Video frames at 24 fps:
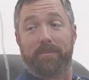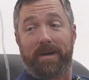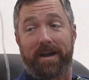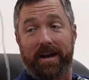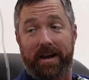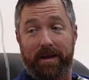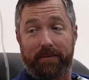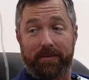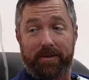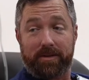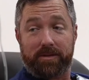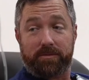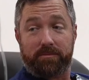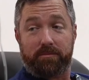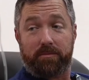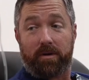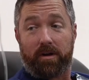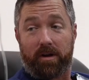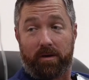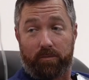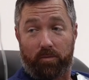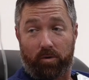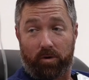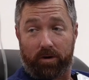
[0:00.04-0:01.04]
My name is
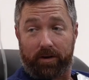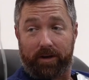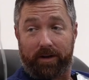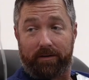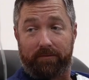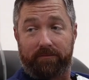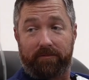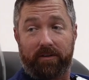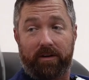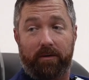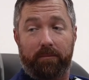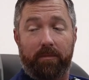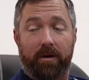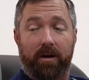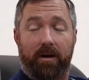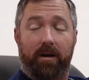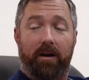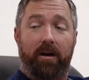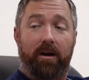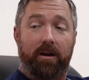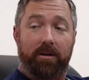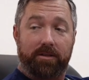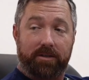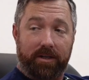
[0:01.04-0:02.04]
Paul Morgan from uh,
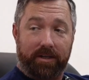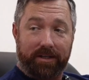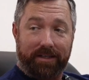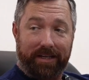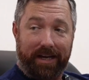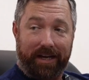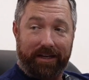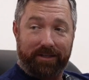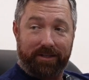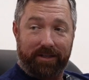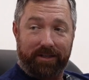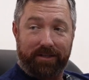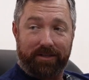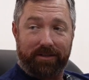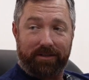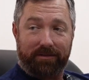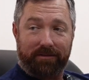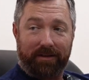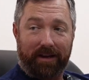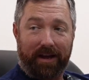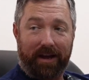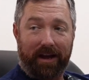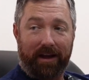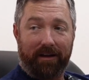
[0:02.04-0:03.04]
Austin, Texas.
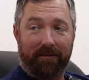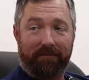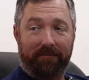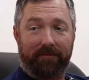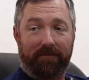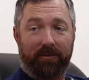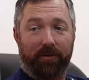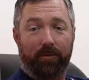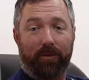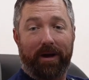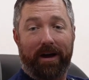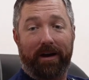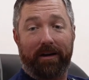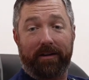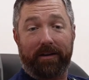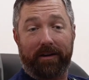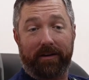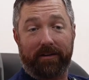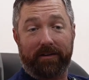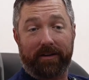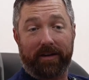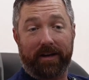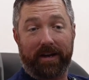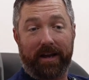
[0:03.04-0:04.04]
Uh, flew out
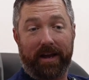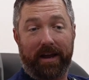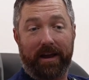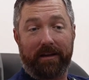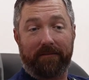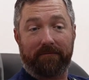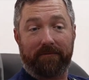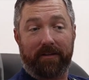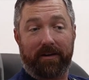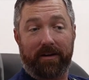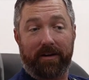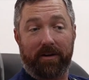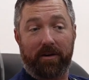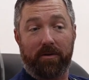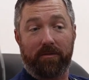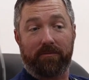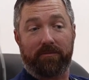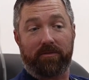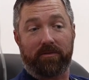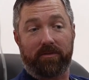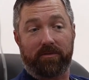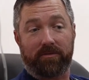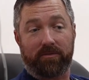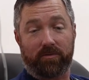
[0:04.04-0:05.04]
here today, very
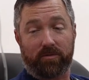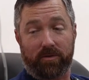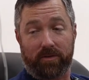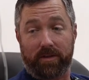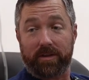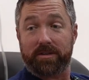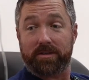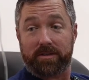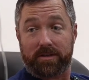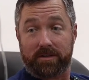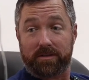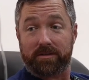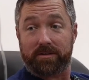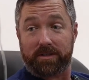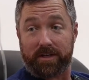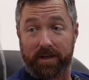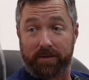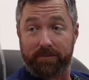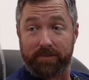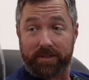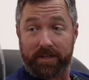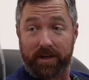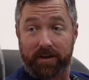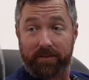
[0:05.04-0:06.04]
hopeful for this
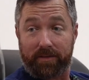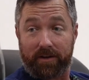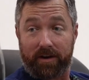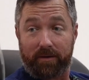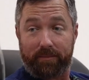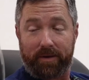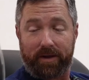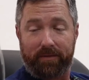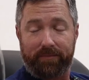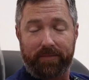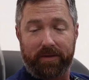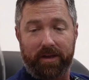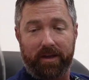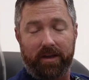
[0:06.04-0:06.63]
stem cell therapy.